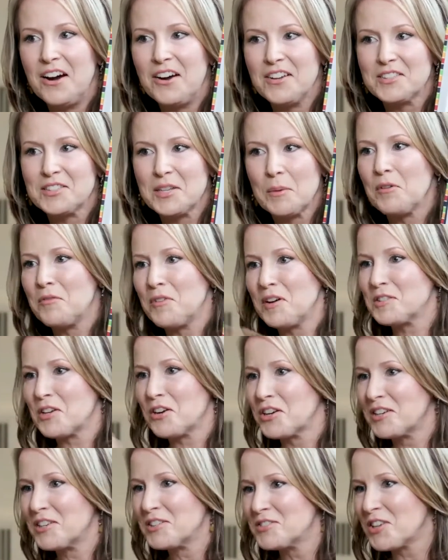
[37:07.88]
Some of us are
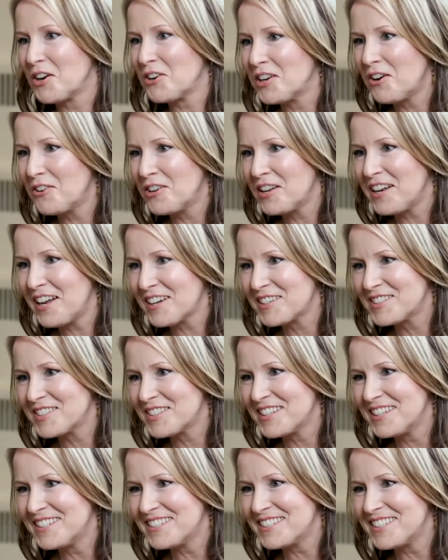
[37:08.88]
going to start out at
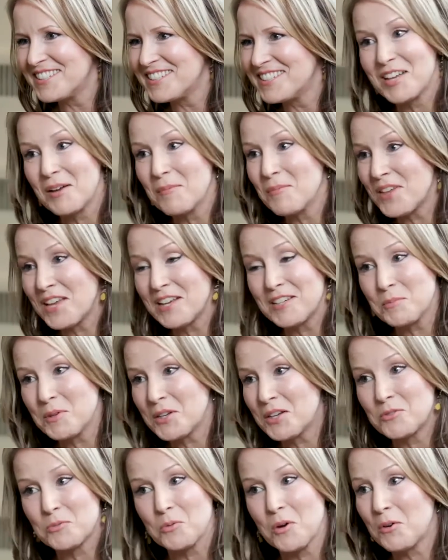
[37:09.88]
excellent in some things
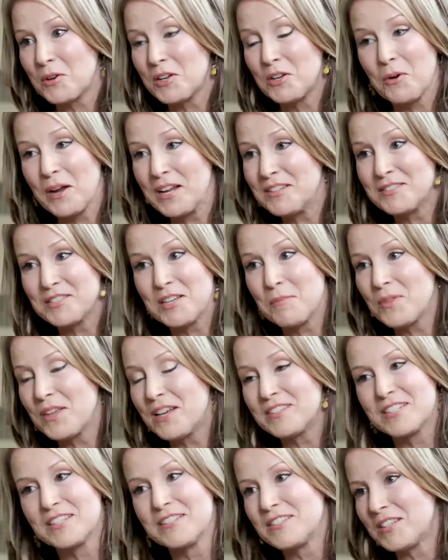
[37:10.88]
because we're already great in some
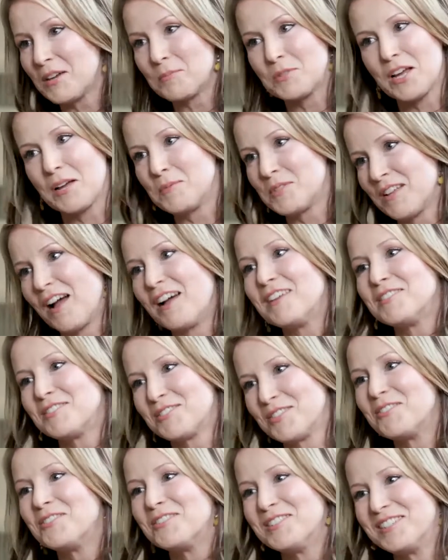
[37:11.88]
things, and sometimes not. So